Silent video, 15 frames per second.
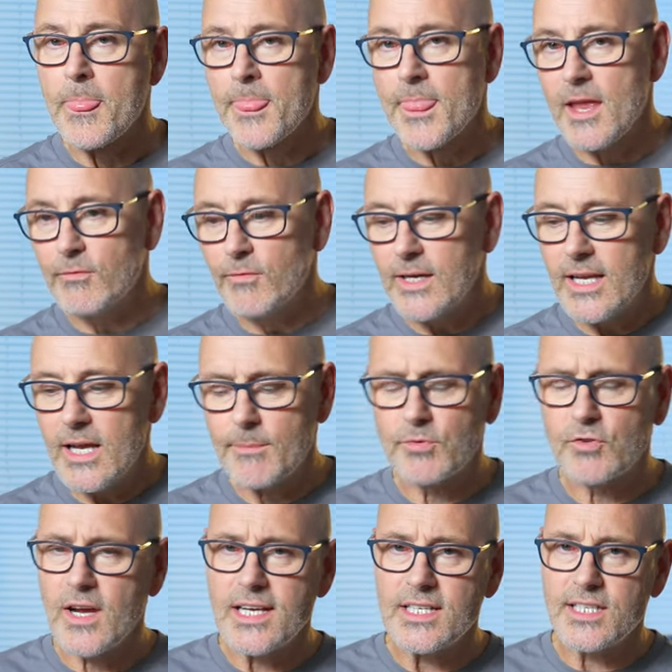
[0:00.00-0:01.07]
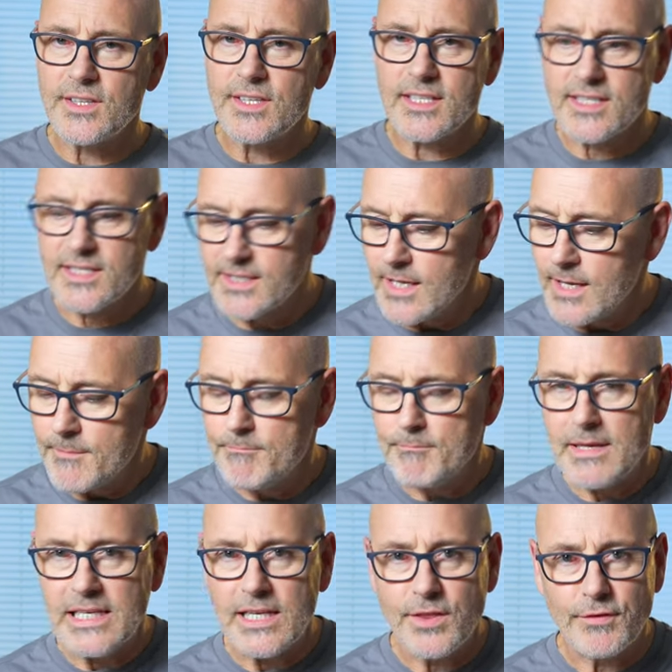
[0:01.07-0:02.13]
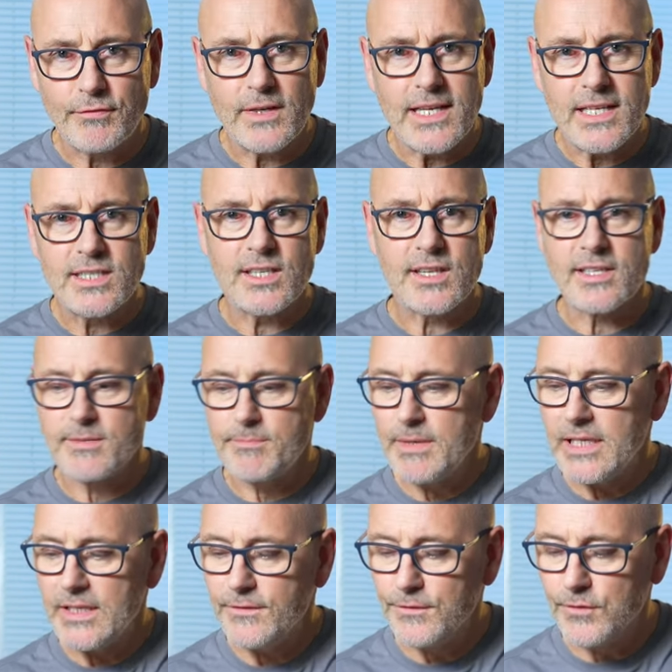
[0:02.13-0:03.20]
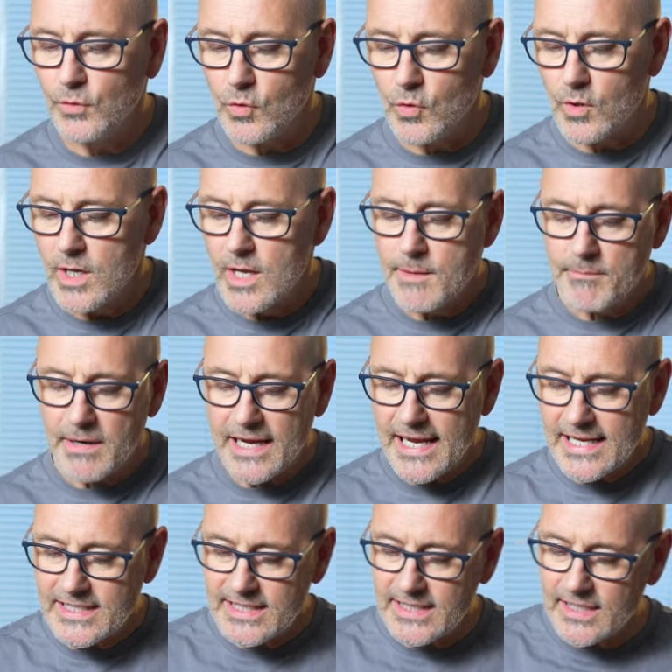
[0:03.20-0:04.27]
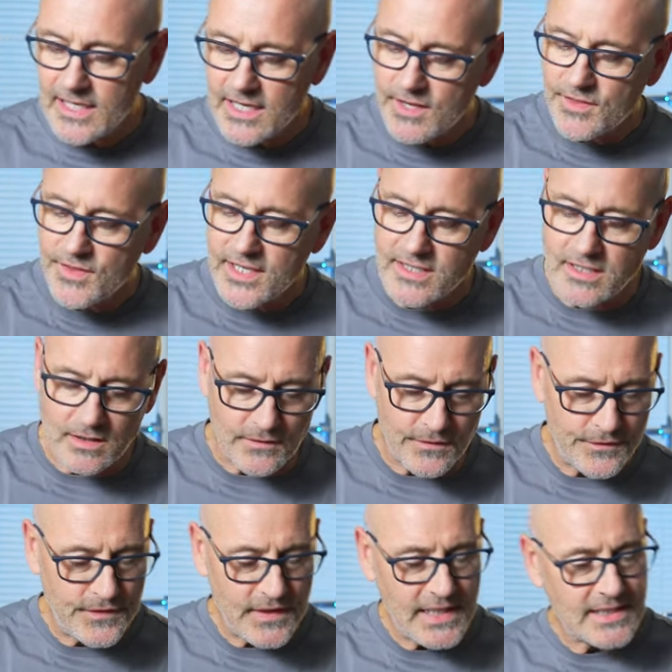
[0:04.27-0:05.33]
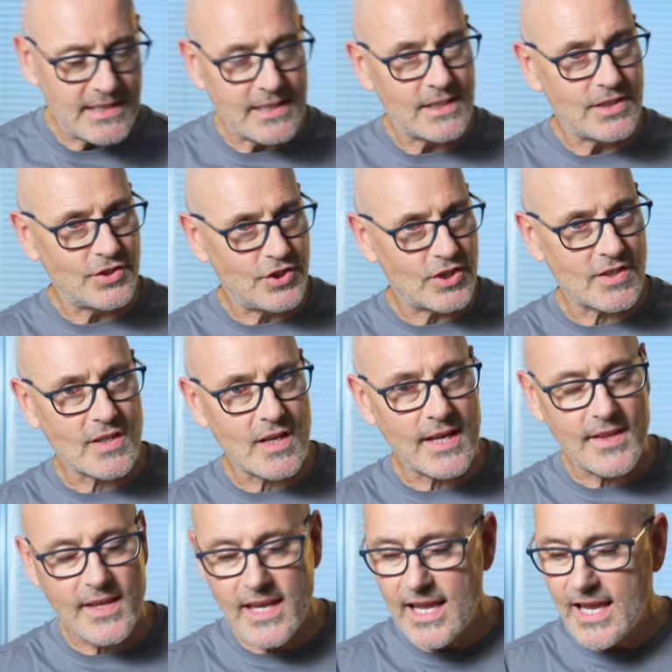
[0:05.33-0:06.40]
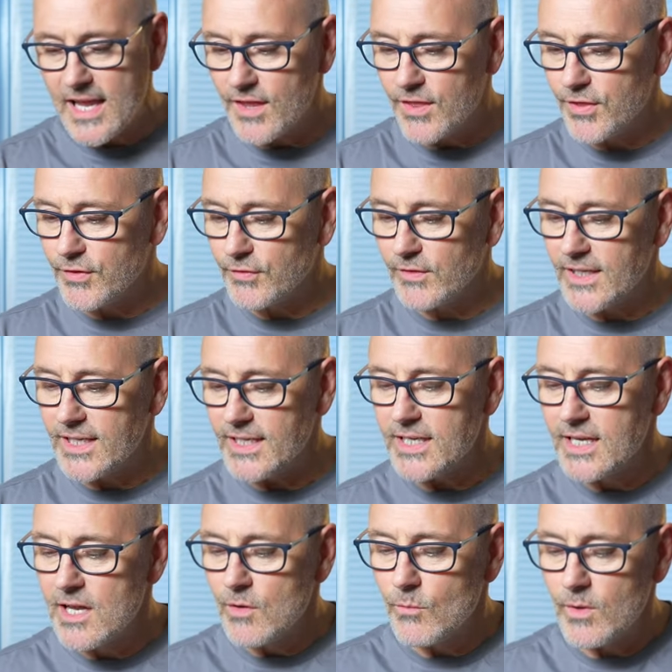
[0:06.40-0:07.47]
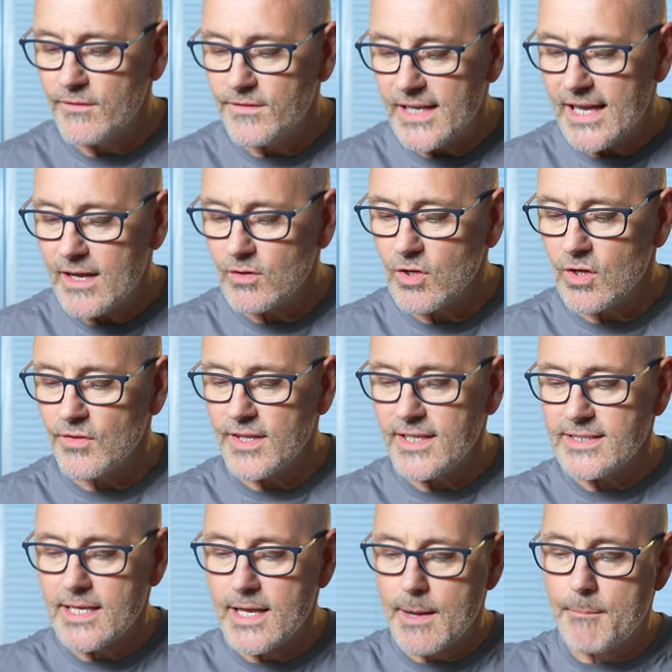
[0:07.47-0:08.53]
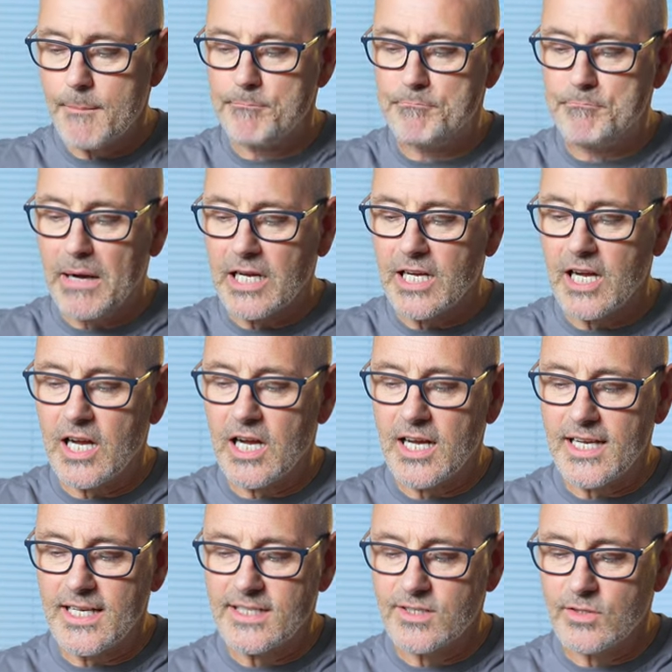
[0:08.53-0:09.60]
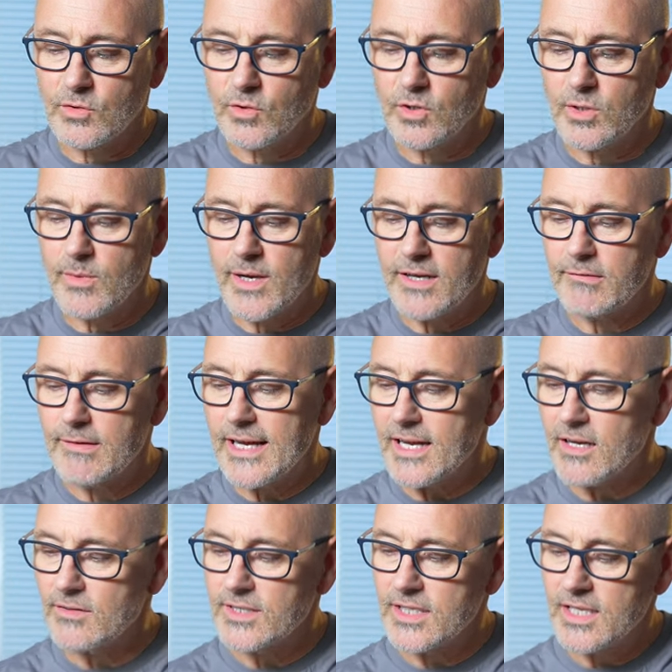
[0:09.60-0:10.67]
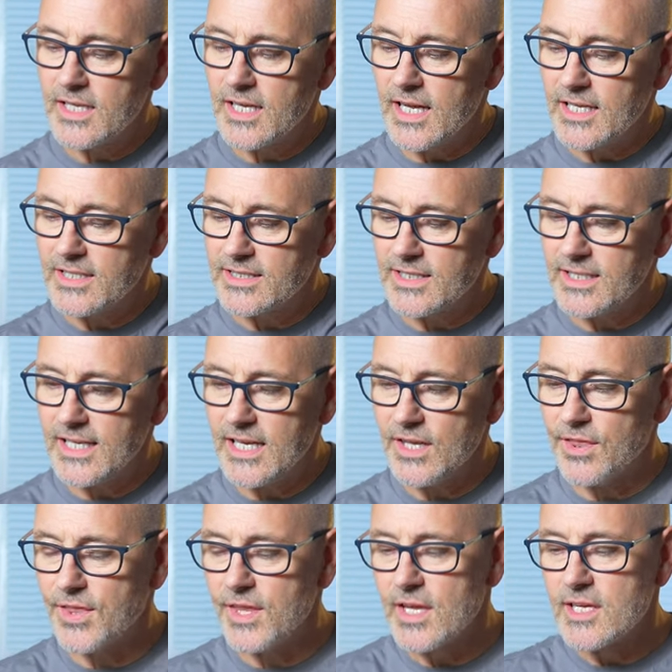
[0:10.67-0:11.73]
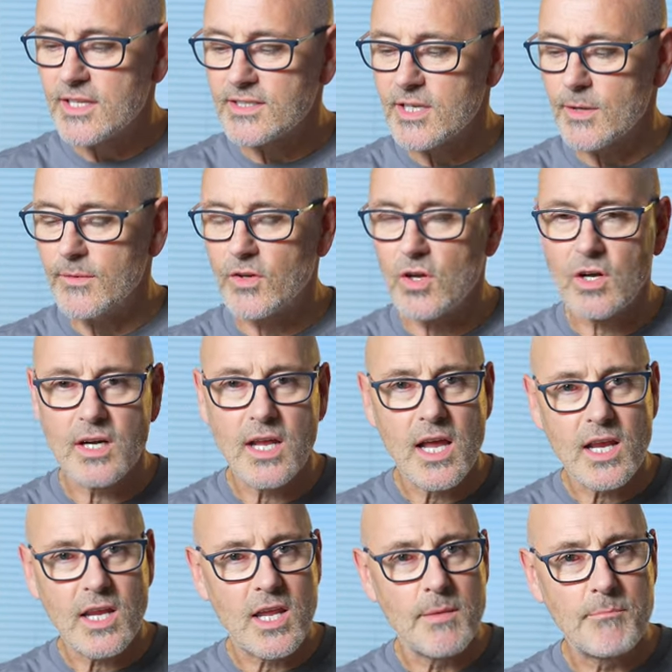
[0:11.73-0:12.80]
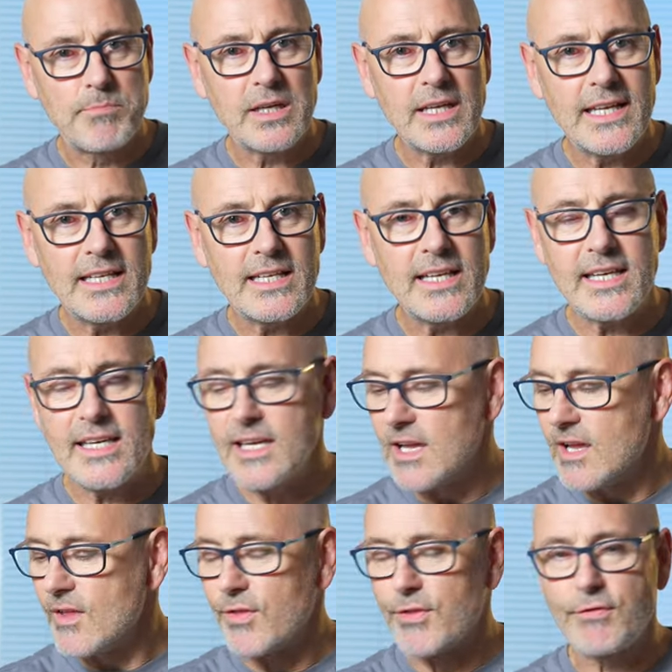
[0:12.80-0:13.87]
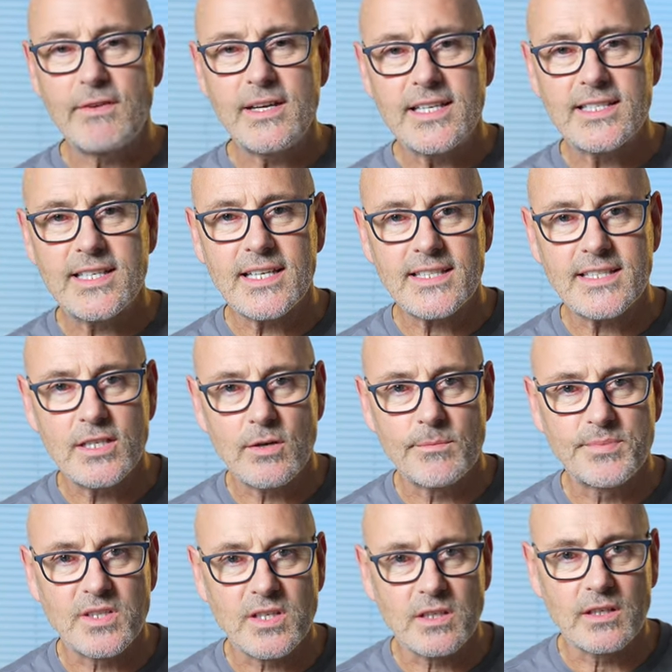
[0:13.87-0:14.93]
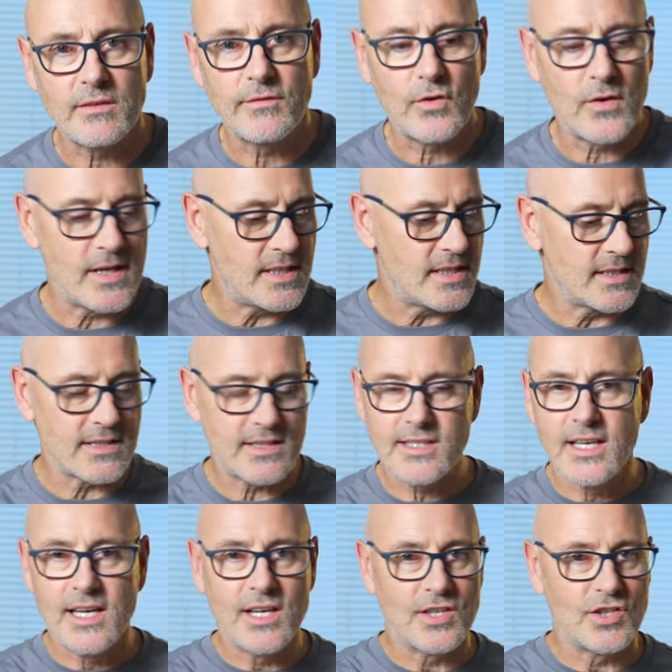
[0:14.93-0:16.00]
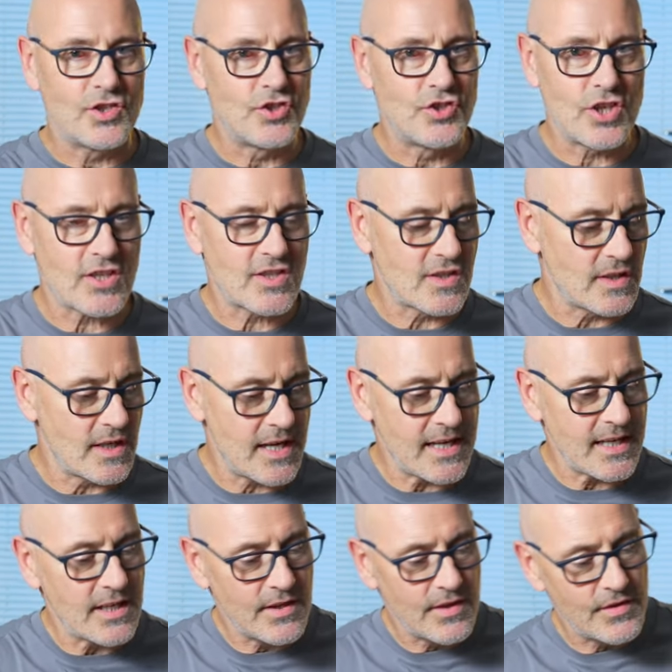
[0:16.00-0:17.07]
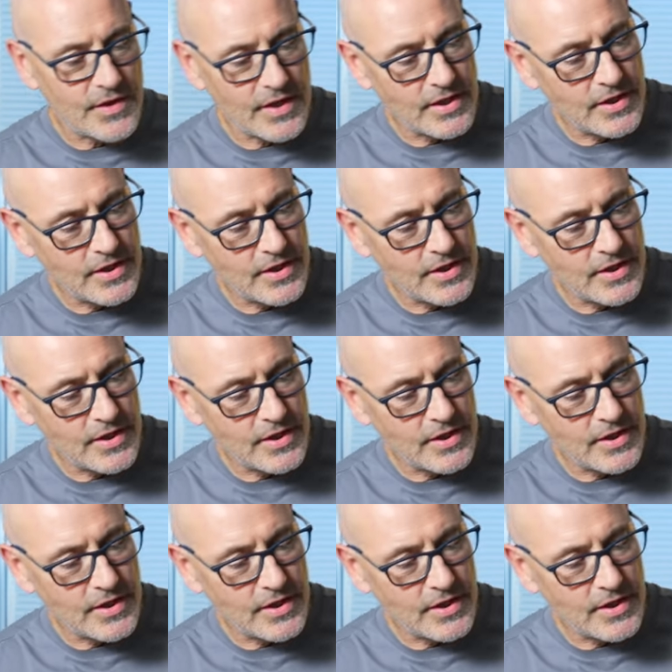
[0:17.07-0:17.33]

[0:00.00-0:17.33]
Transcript: They really upgraded this Mini 3 to this Mini 4 by adding these little feet, just like the Air 3. We've now got these bug eyes all the way around underneath. So we've got completely 360 obstacle avoidance, just like the